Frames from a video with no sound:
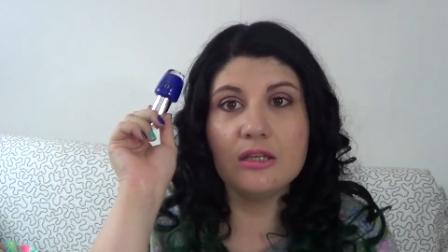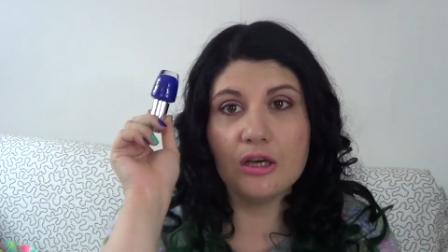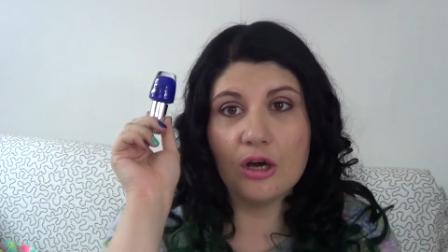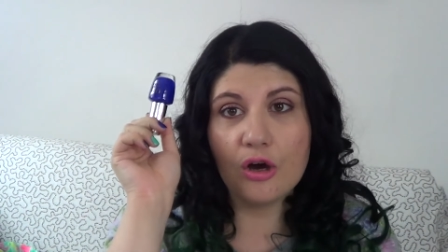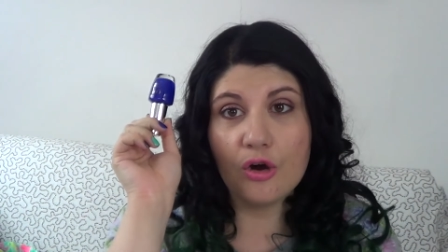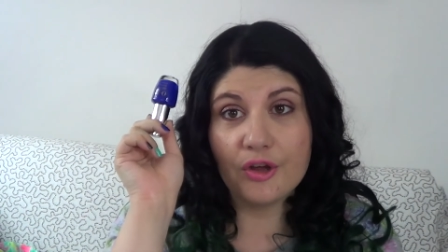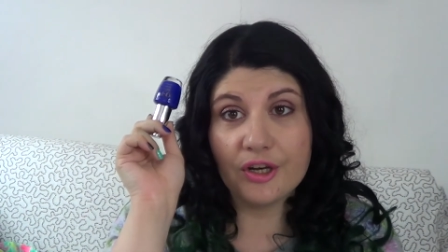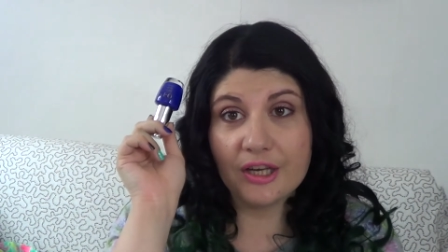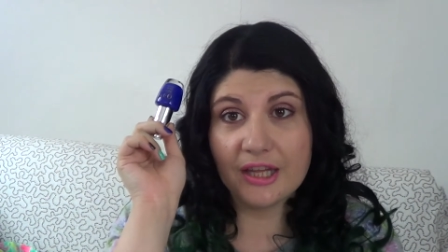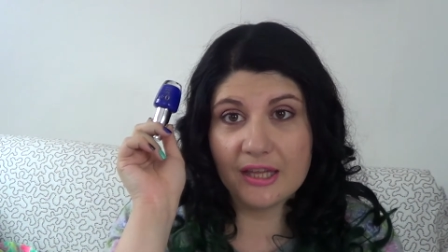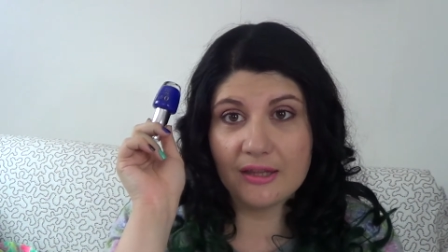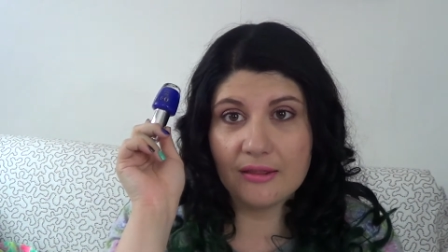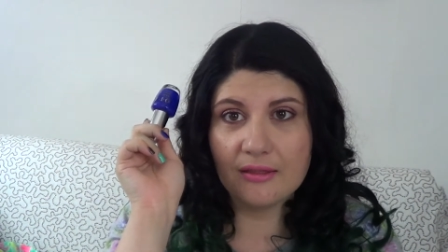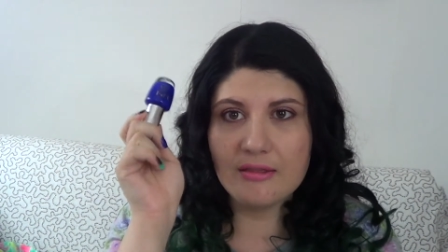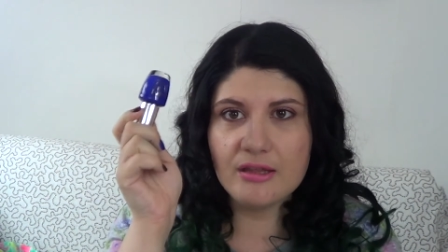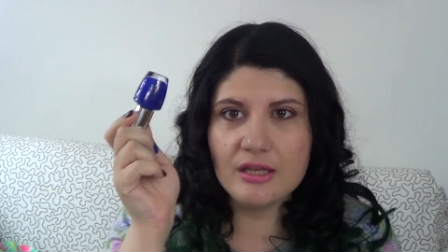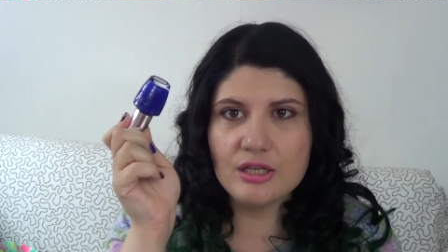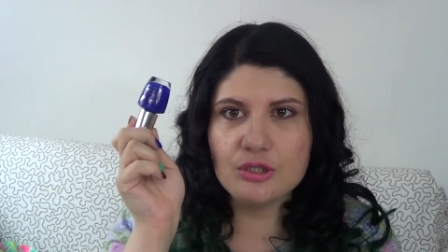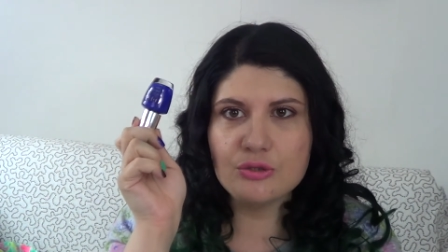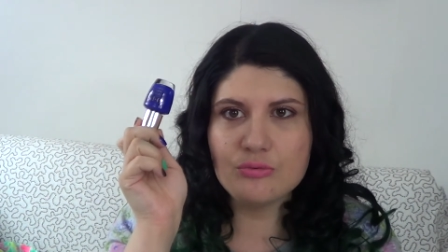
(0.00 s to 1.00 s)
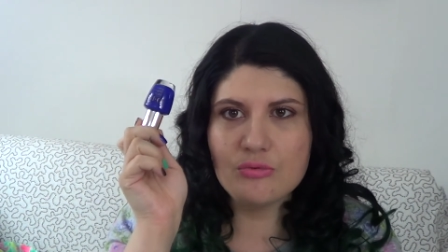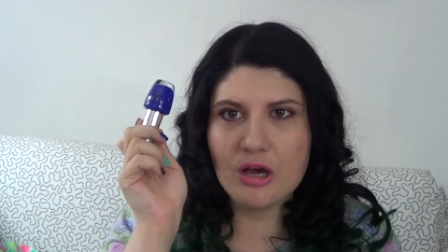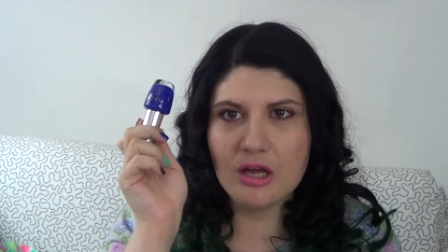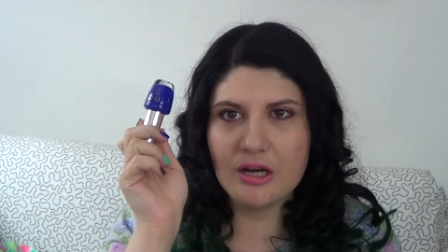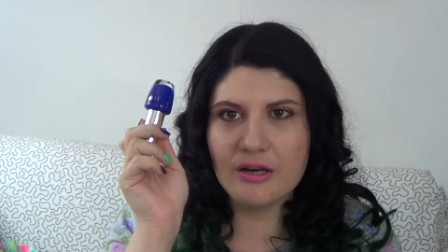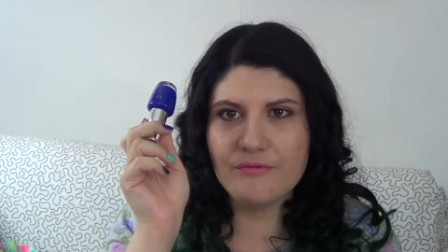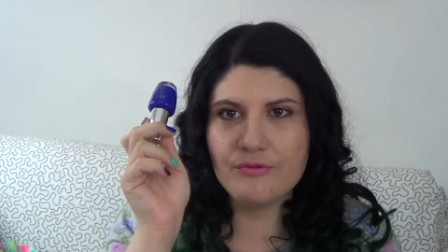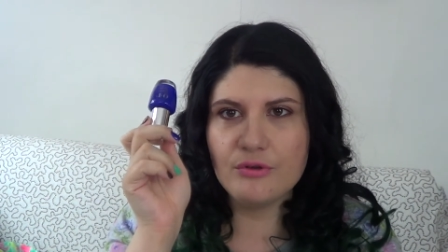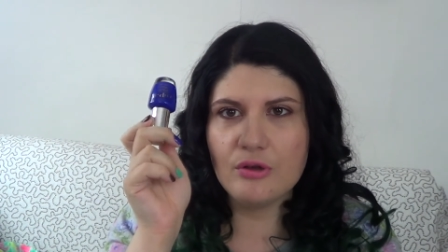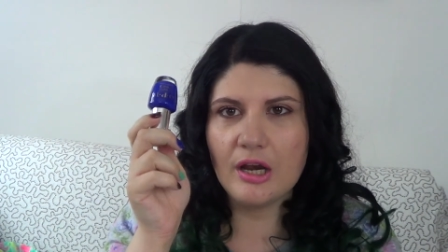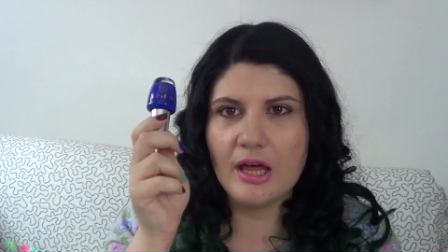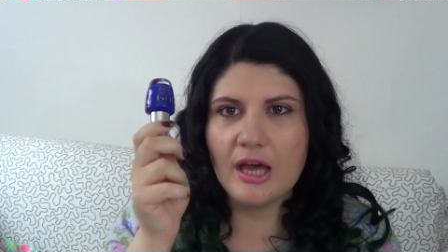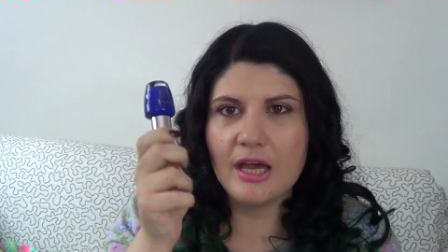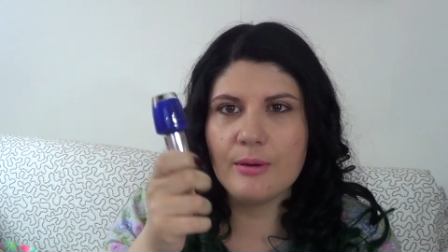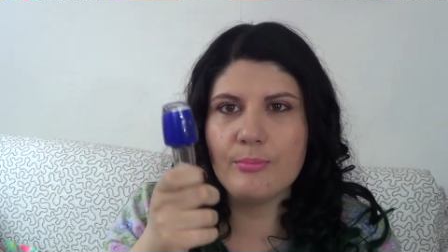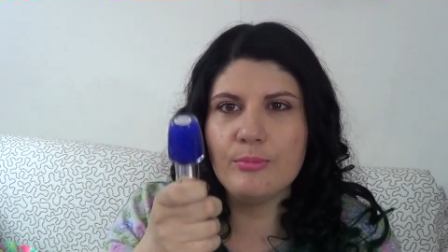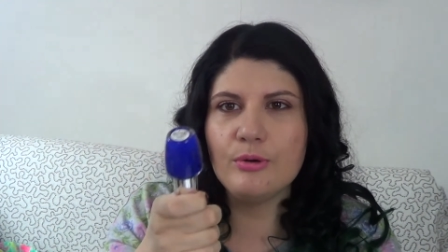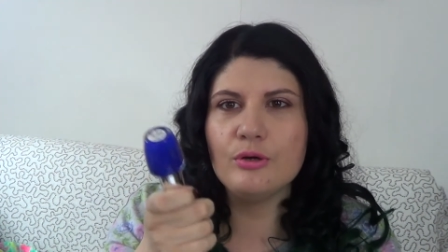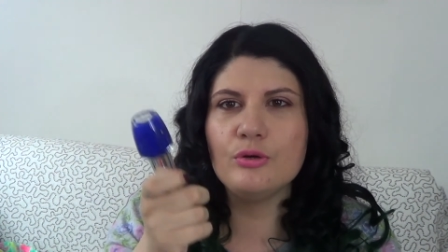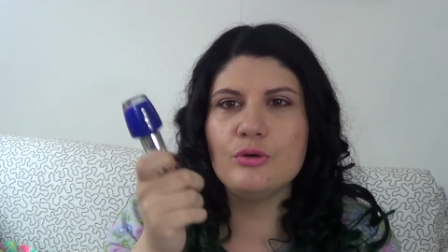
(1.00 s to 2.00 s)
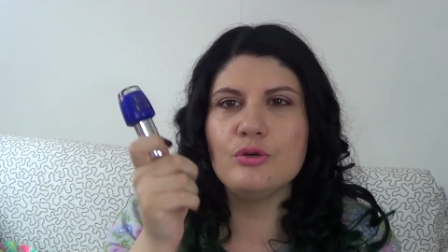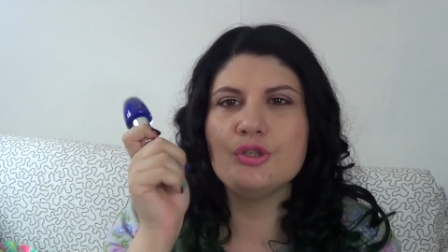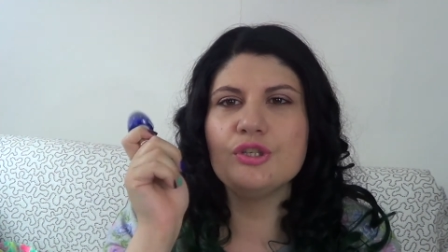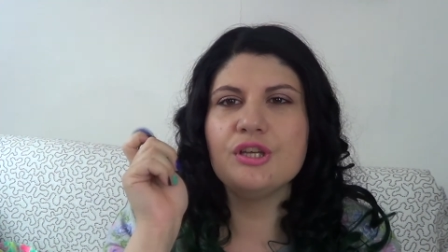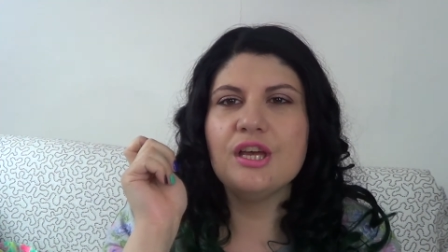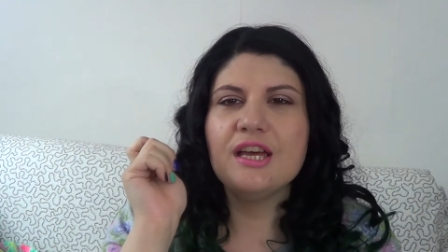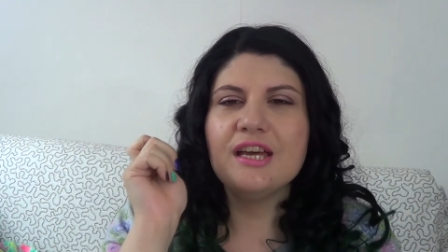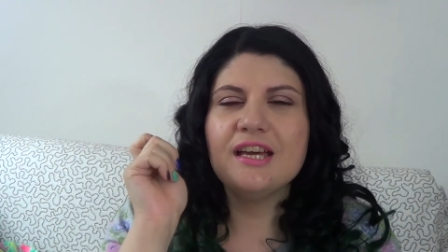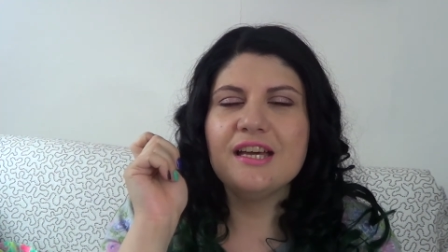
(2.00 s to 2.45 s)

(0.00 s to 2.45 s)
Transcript: go and get this one if you like blues.